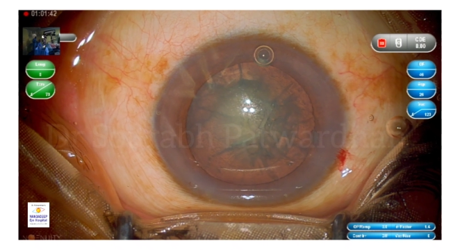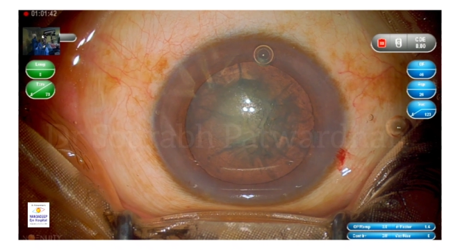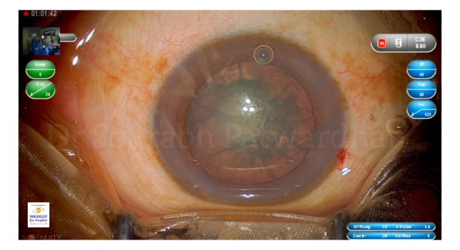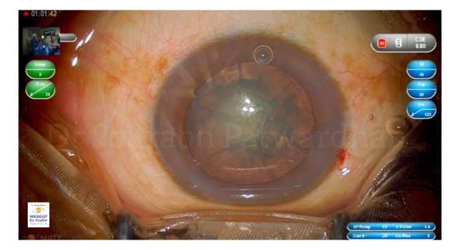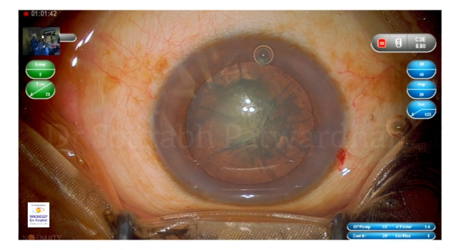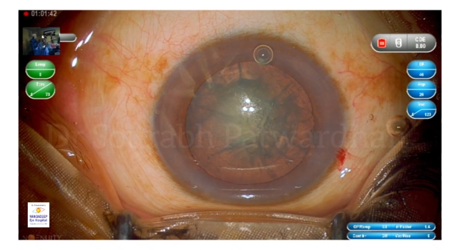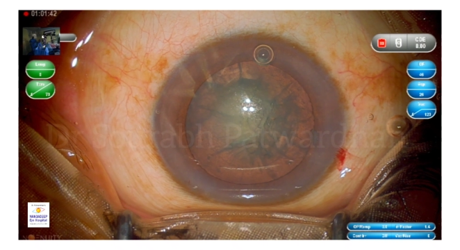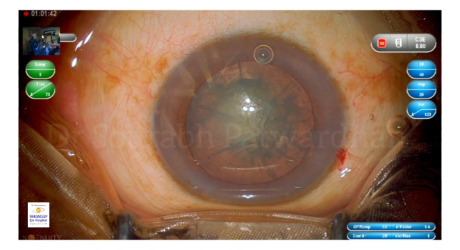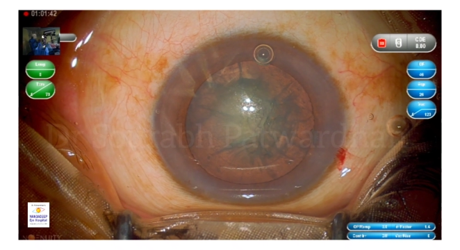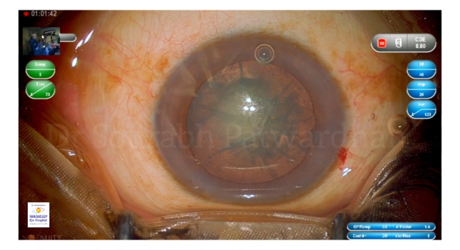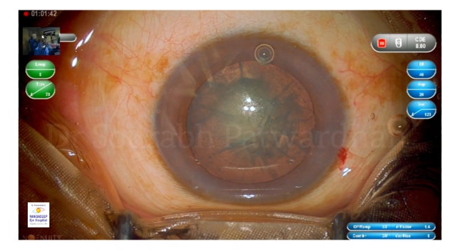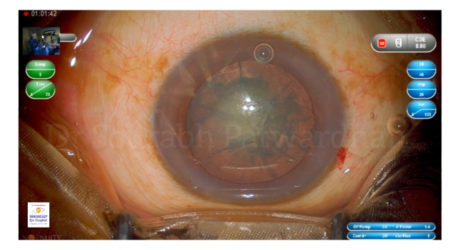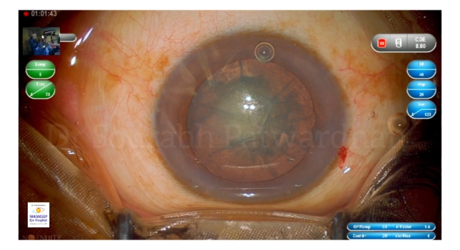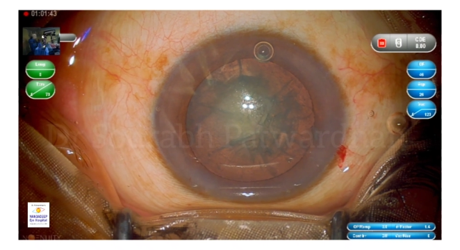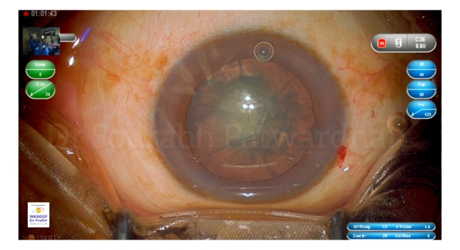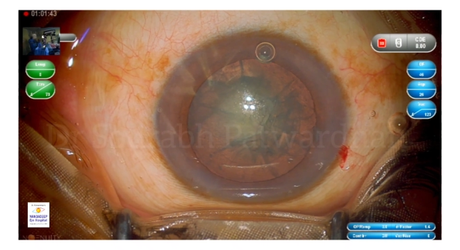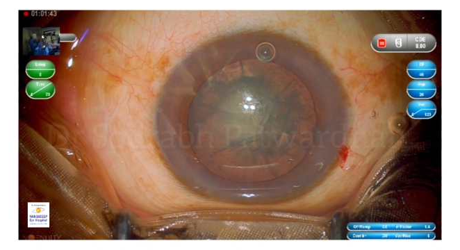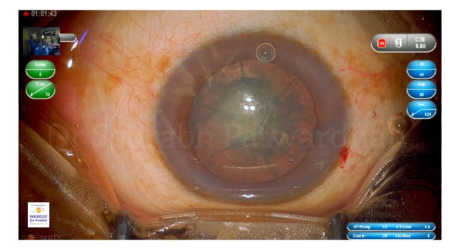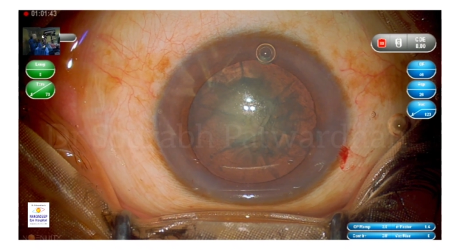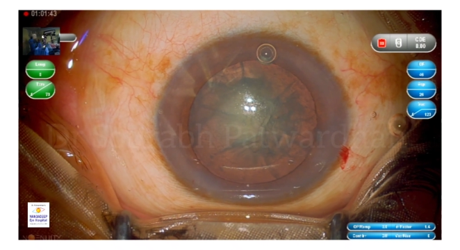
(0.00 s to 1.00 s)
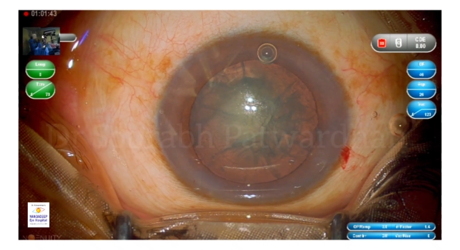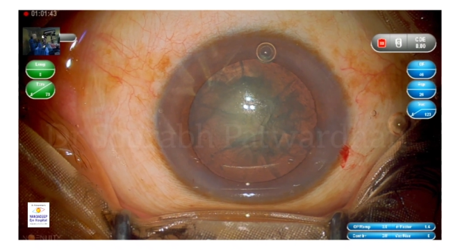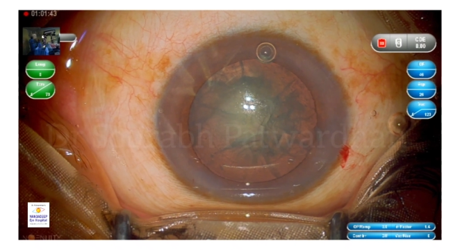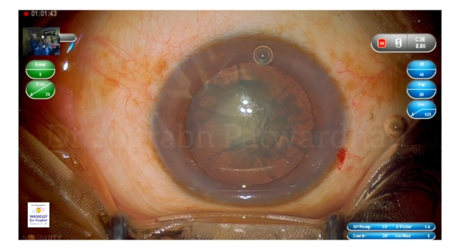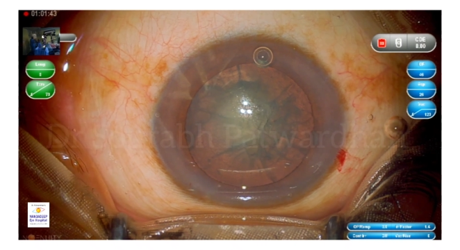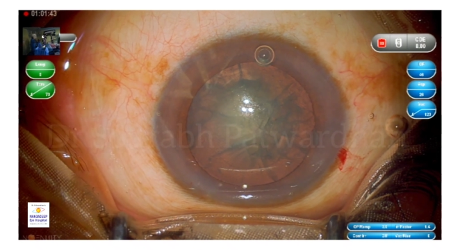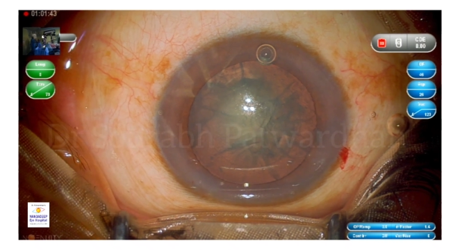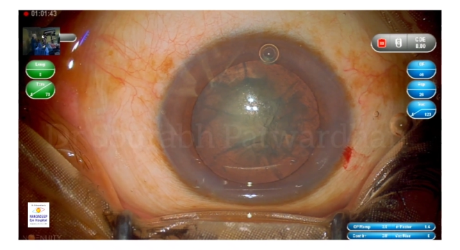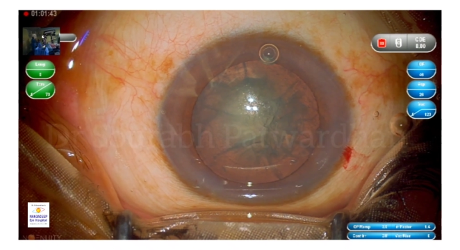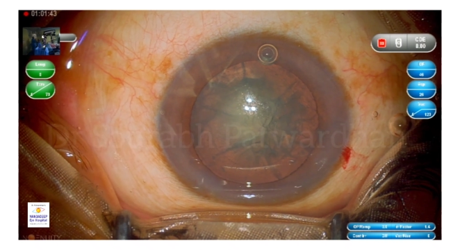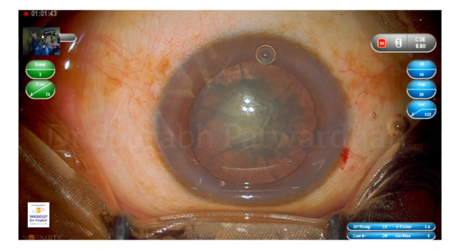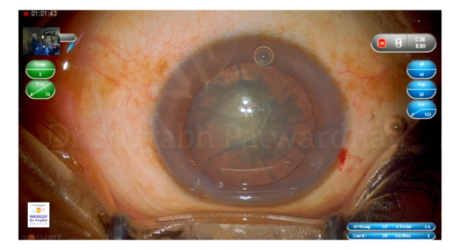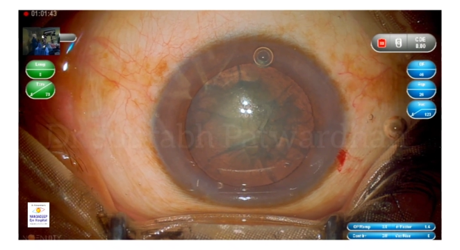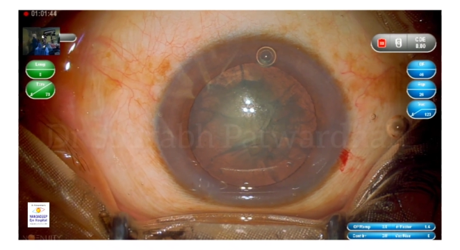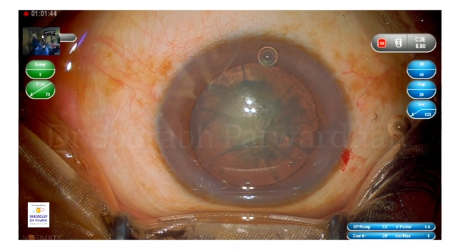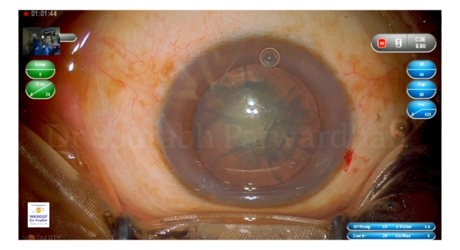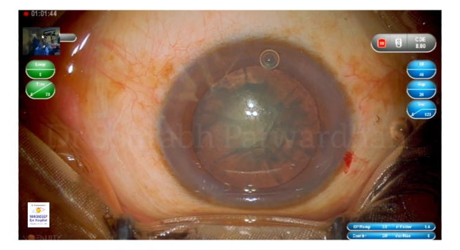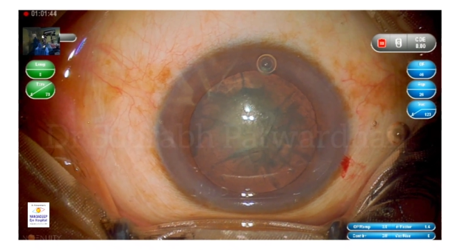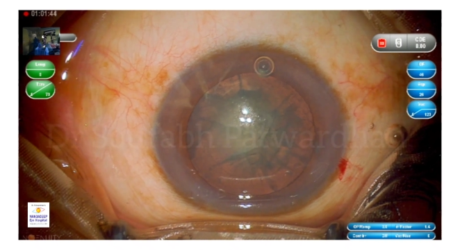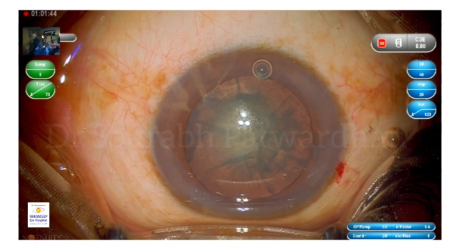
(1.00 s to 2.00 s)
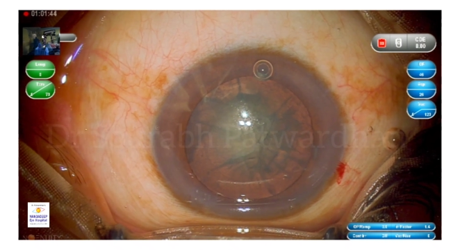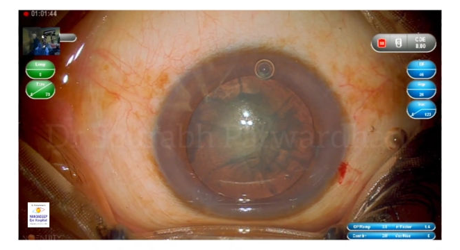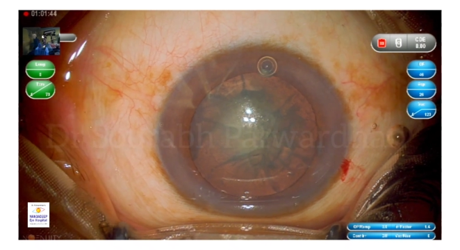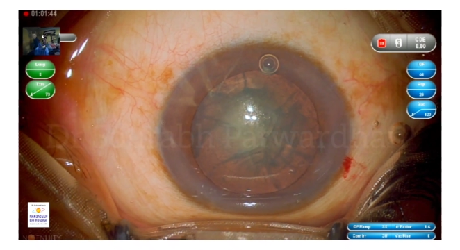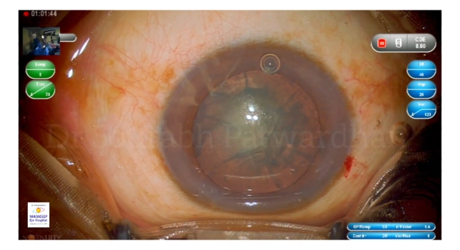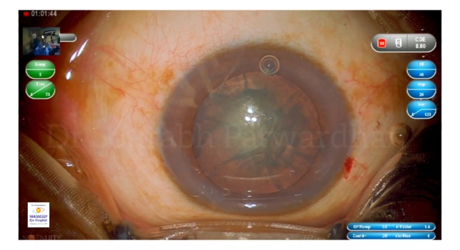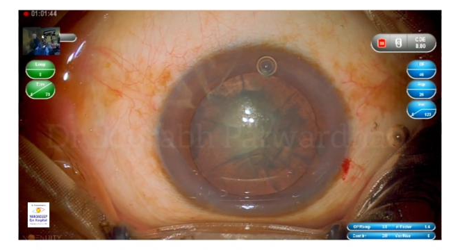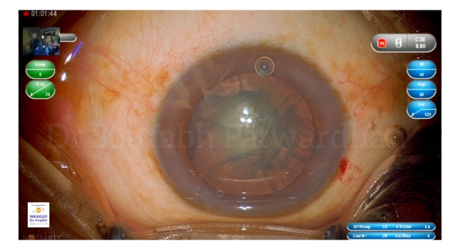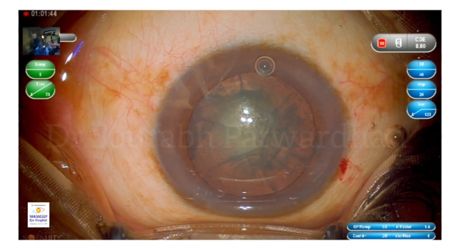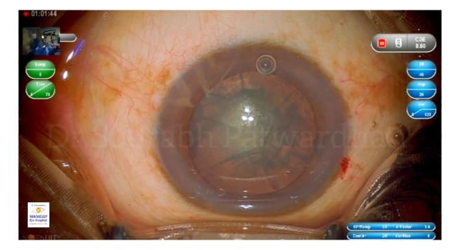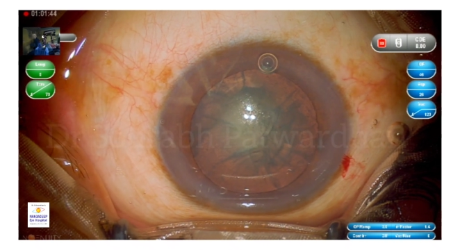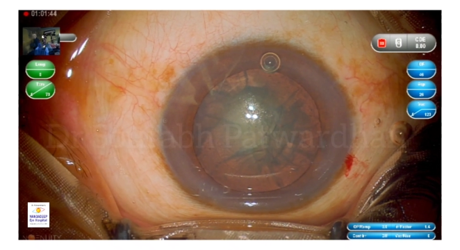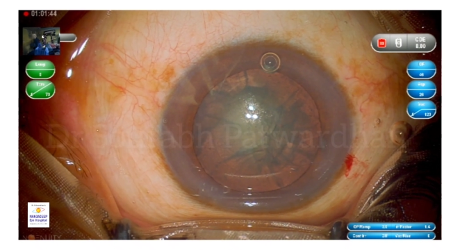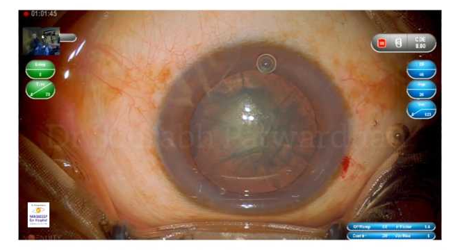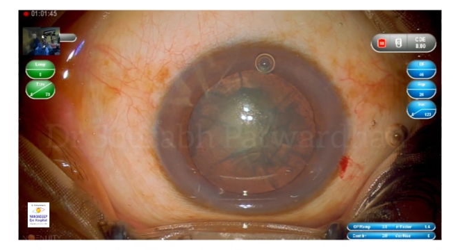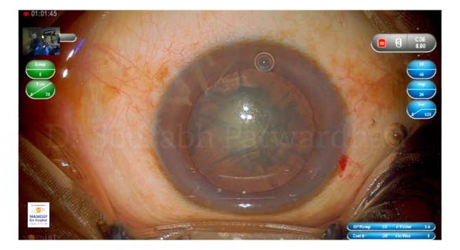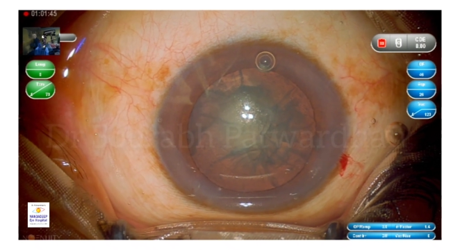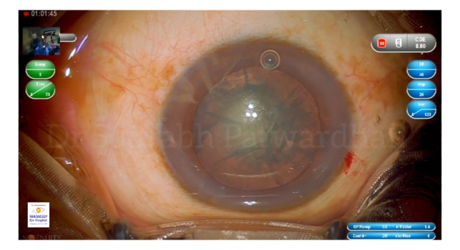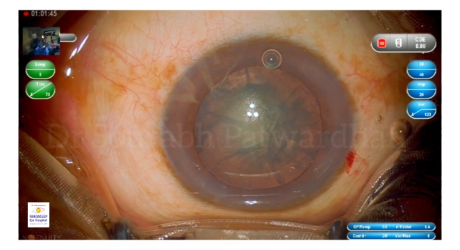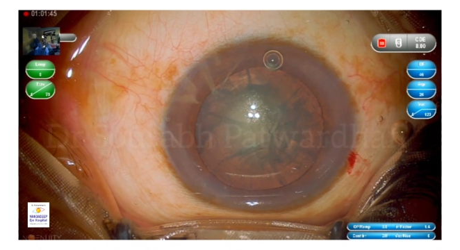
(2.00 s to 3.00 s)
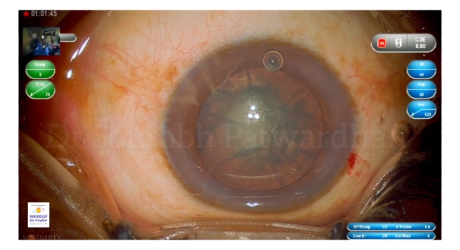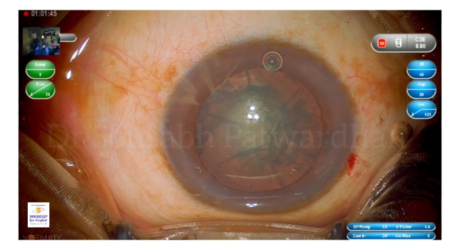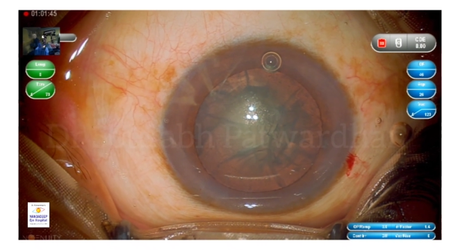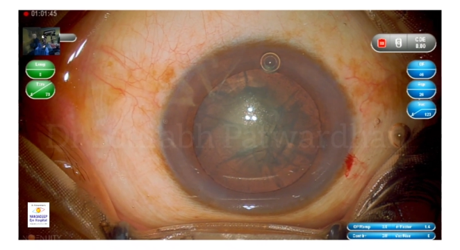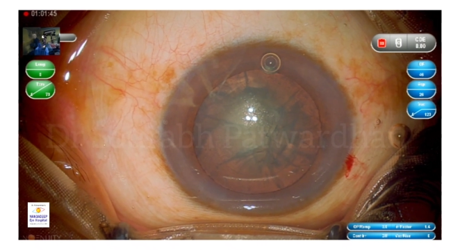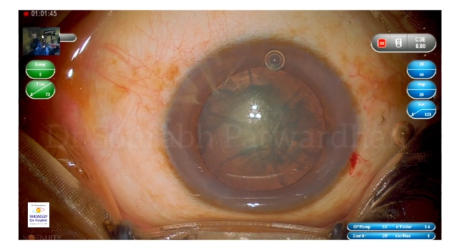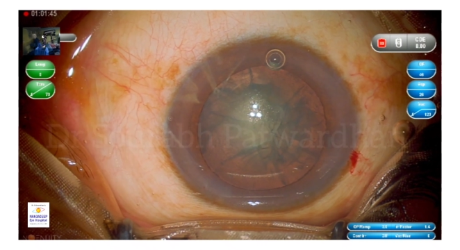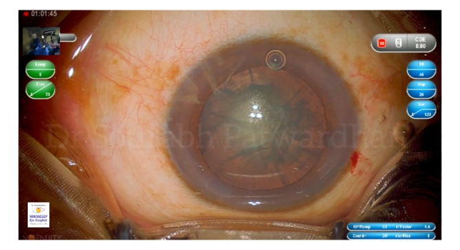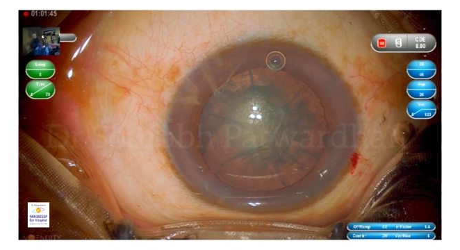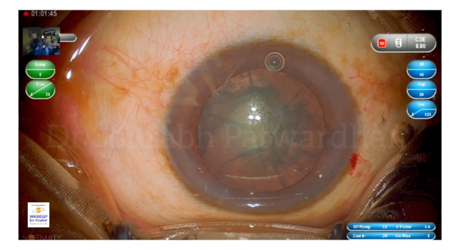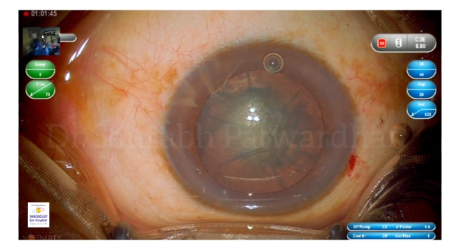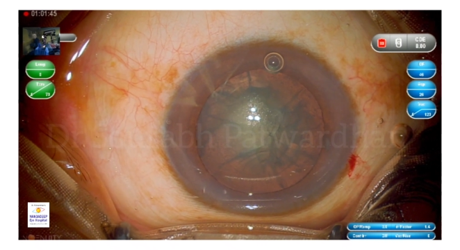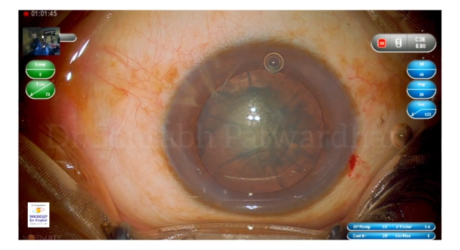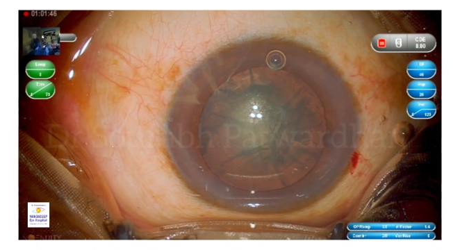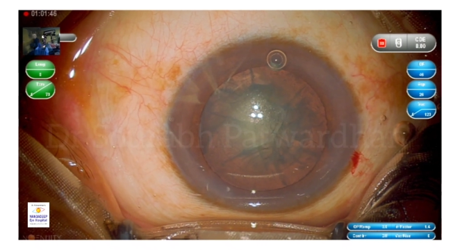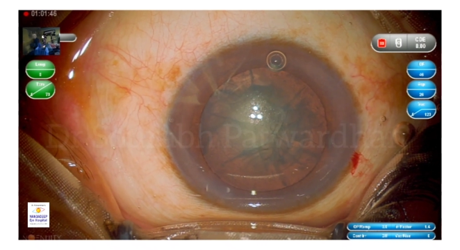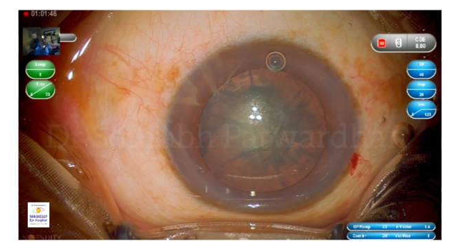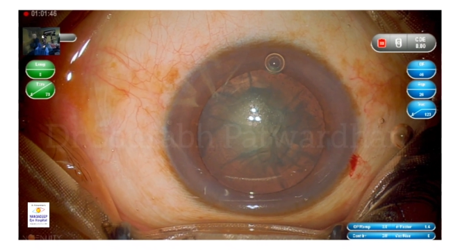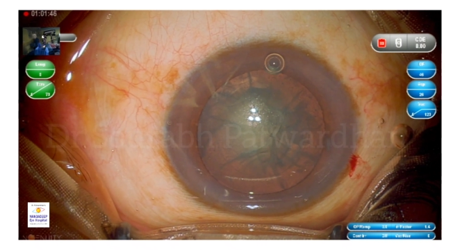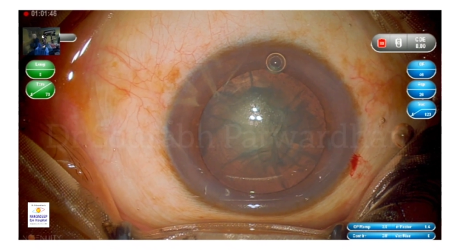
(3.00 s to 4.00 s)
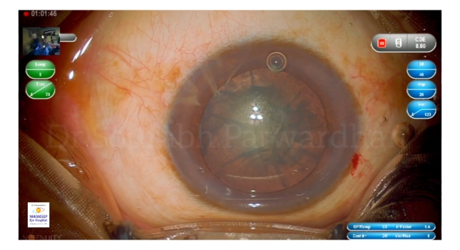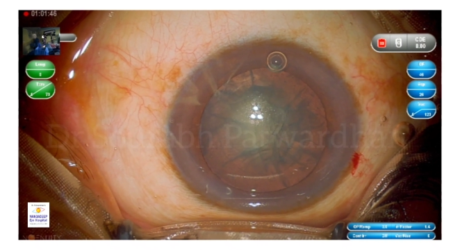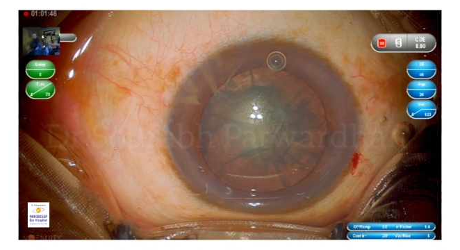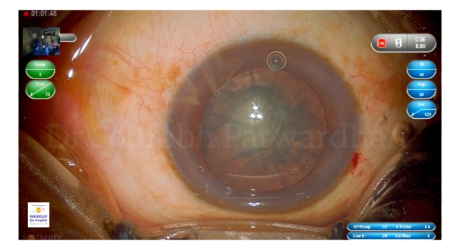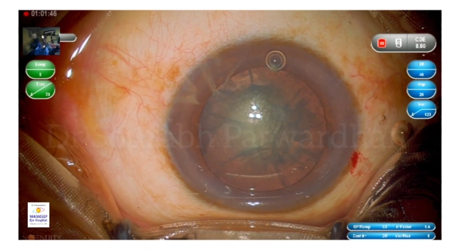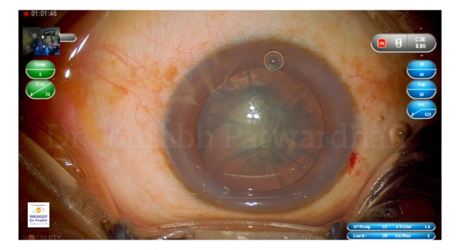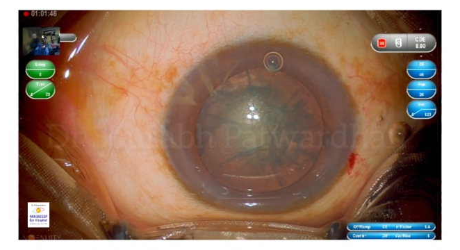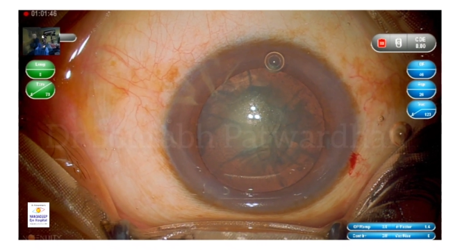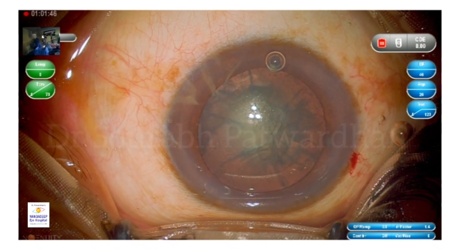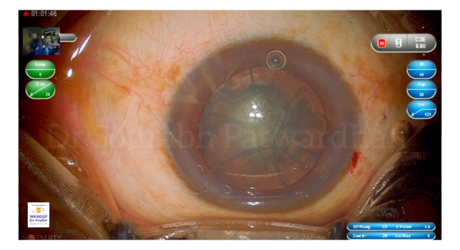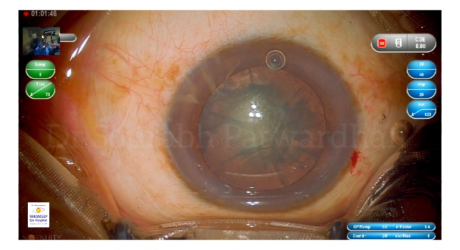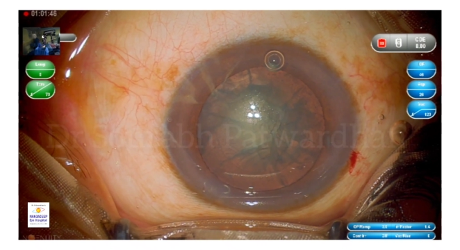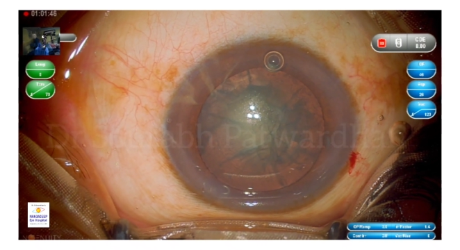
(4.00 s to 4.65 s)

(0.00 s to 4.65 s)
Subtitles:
No face is visible, so there are no lips to read.